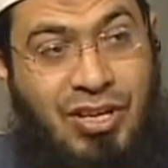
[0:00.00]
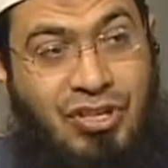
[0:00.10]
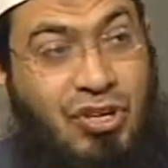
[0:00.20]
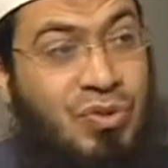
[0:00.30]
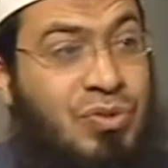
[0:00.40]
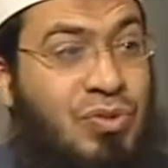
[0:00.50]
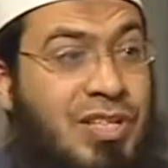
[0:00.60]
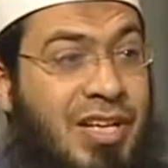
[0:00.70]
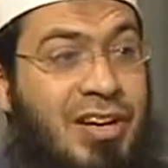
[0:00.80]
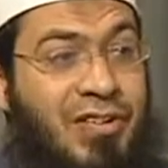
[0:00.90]
She used to
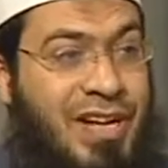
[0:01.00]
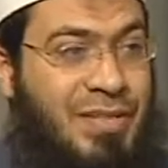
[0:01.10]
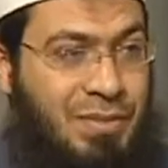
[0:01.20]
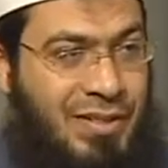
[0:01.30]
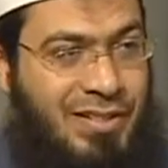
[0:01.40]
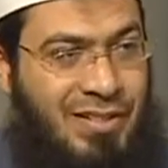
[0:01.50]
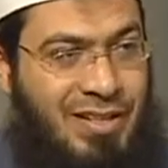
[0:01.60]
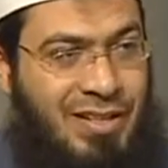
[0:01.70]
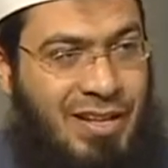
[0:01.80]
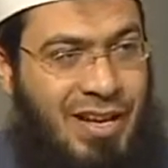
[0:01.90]
tell her husband,
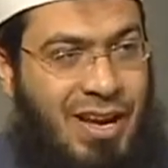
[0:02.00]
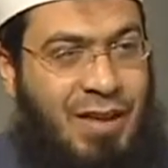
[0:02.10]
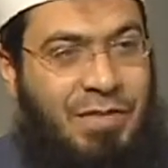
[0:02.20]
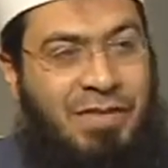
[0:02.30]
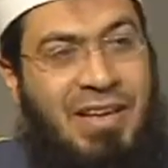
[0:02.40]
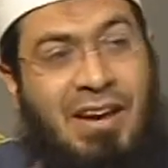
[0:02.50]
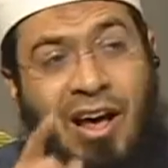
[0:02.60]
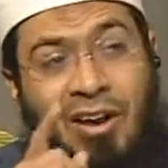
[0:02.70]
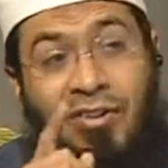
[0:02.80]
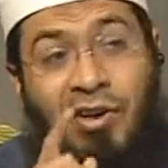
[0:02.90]
fear
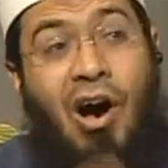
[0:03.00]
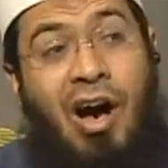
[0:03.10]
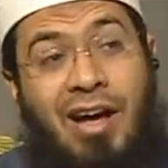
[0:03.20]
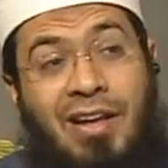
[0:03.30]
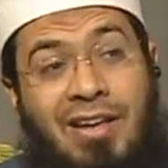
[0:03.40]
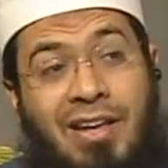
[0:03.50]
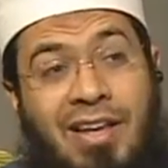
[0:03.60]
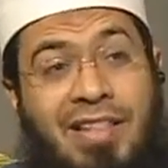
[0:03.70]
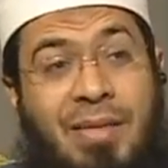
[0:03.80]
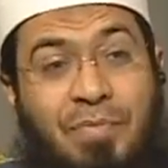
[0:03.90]
Allah
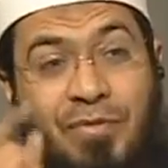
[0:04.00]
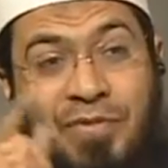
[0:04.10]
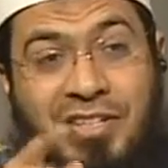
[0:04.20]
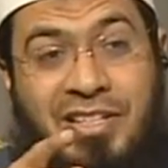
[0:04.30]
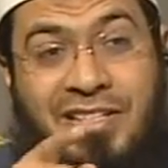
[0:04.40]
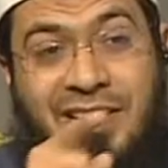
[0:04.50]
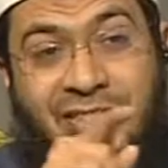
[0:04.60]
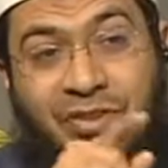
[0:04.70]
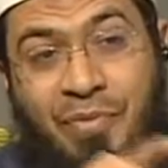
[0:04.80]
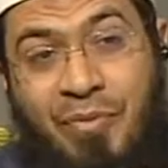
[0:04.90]
in the provisions
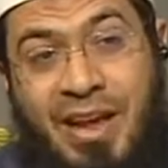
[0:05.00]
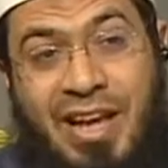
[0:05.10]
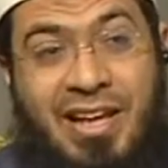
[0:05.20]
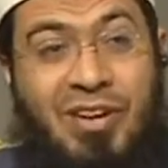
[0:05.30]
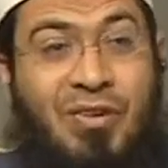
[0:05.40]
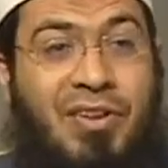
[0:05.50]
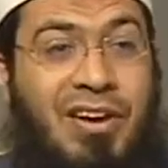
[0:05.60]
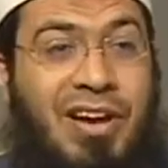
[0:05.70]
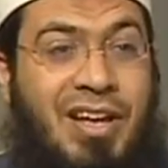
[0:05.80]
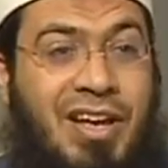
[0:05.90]
that you bring in
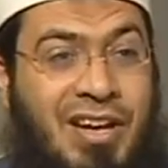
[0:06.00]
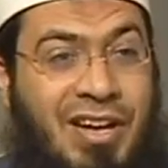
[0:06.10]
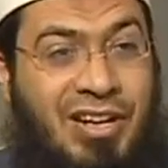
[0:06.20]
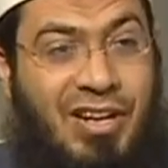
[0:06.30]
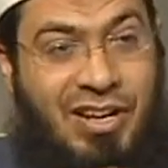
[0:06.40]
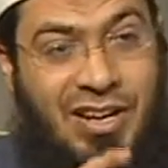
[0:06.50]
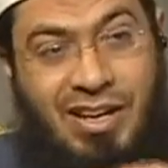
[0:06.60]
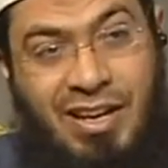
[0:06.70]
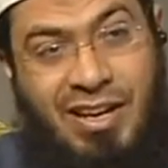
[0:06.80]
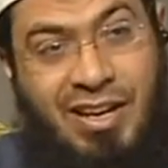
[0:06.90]
your
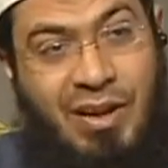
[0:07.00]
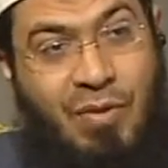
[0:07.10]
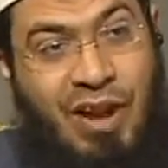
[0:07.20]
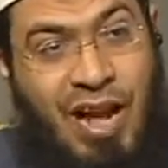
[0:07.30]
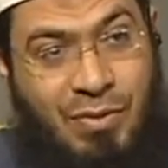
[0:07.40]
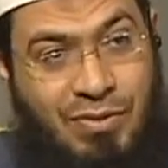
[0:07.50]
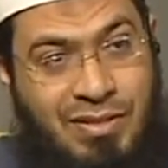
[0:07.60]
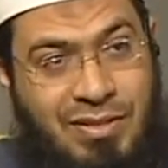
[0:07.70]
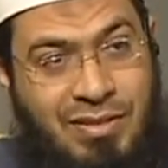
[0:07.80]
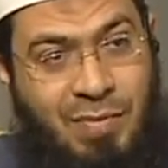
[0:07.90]
in our
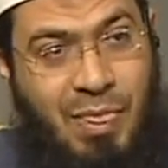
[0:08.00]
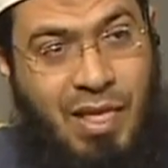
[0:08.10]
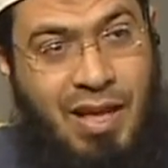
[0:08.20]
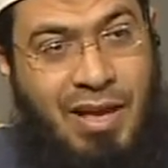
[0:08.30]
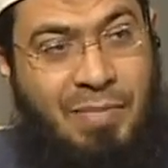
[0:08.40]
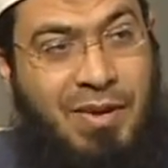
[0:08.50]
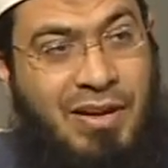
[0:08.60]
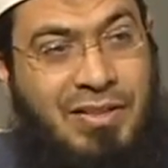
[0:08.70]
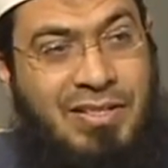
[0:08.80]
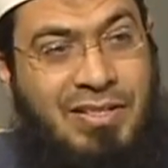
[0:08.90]
house.
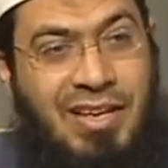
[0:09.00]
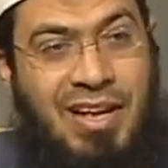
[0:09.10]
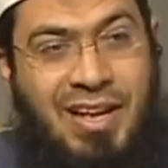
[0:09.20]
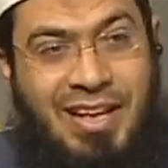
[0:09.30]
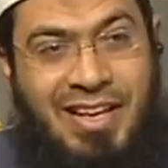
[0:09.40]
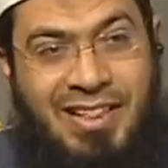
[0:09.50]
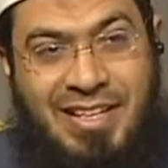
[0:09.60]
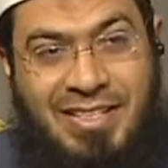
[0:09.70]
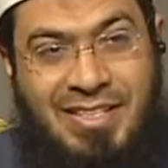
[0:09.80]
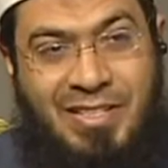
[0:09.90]
Because
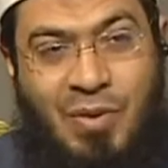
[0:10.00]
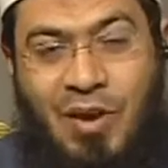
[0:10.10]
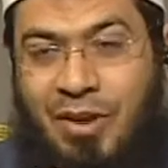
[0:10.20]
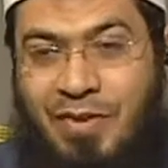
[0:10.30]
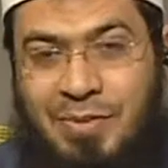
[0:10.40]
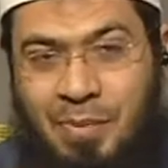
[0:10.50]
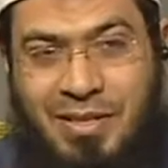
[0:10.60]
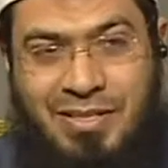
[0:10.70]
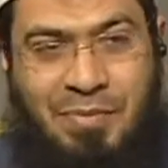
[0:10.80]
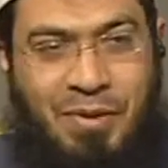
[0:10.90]
this is, you are
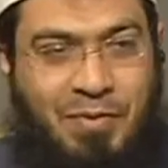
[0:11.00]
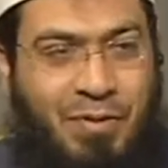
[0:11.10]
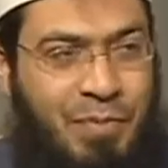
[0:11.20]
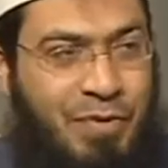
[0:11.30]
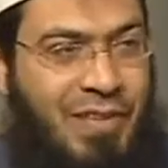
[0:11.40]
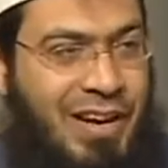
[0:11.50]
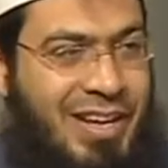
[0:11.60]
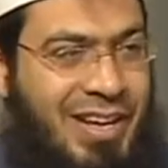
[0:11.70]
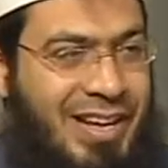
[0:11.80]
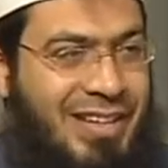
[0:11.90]
responsible for
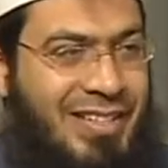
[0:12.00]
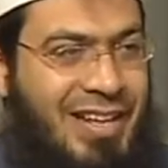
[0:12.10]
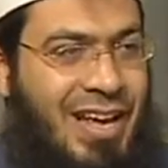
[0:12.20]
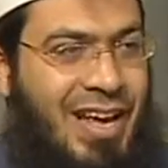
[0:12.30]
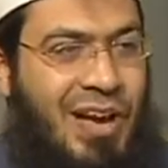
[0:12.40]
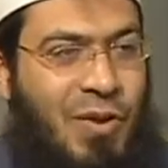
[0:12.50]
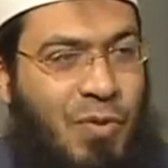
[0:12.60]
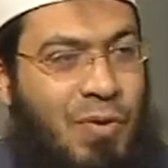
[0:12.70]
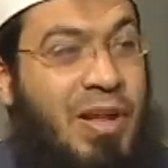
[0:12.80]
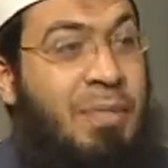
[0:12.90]
providing it.
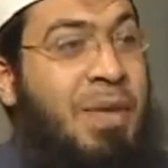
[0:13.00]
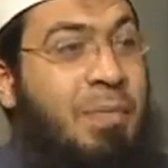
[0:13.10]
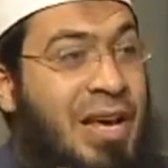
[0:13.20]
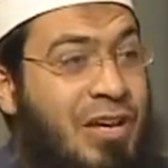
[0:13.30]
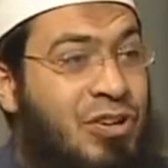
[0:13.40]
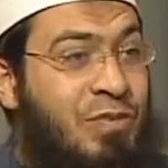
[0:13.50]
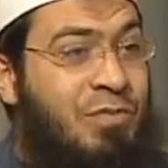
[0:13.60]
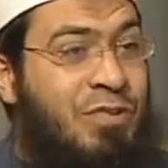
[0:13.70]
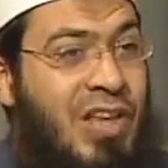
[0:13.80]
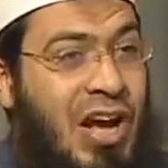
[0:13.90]
We will be patient
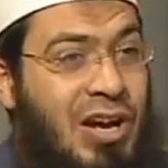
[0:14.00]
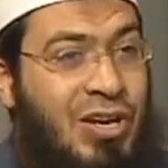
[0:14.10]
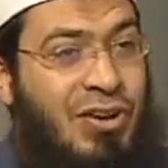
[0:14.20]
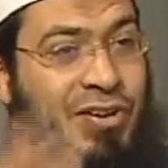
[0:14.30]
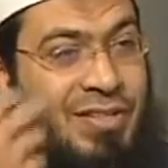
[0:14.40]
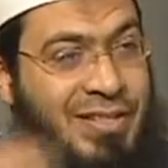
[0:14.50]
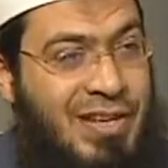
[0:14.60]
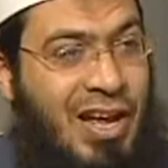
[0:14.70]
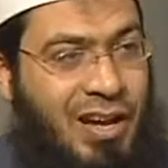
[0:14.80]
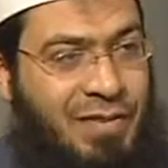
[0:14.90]
for the hunger in this
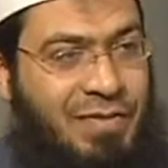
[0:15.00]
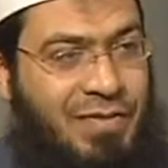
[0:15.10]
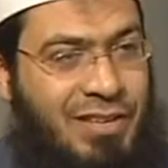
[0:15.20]
life.